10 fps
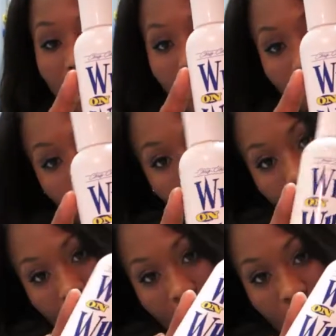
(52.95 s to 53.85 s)
on
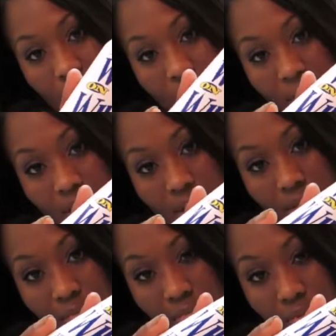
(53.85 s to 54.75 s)
White to make
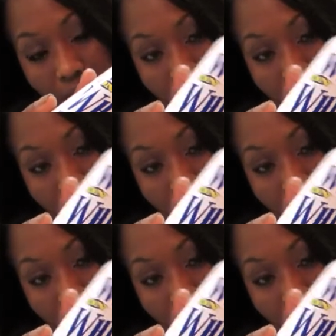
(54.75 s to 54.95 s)
him